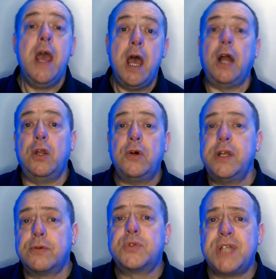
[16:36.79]
a lawyer
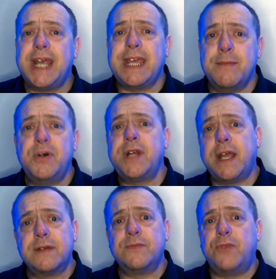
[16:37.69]
will take your money
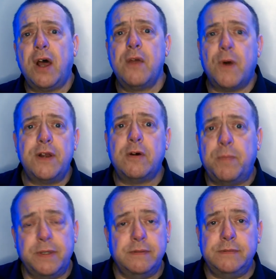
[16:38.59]
and write one up
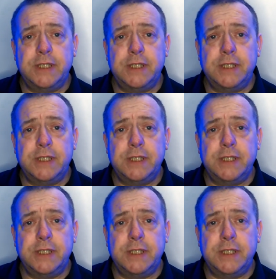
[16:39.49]
and